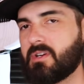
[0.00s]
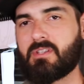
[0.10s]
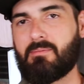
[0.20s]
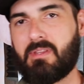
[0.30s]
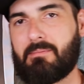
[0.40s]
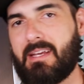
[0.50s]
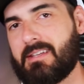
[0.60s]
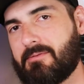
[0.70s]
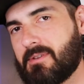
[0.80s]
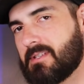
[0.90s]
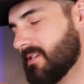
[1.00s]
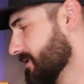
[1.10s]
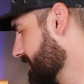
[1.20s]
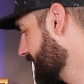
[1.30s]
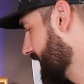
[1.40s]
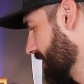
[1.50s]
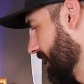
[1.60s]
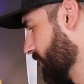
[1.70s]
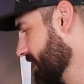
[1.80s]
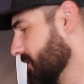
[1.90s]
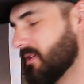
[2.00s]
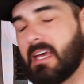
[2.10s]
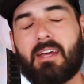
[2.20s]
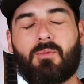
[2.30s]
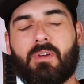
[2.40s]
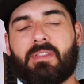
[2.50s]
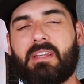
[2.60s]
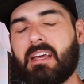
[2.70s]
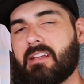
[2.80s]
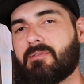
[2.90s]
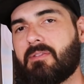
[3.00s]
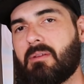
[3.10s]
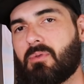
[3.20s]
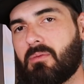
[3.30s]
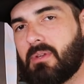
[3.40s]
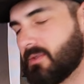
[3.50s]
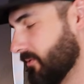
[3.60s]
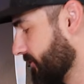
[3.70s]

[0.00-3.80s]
are some of the main differences? Like what do you get with the S50 Pro Plus? Well,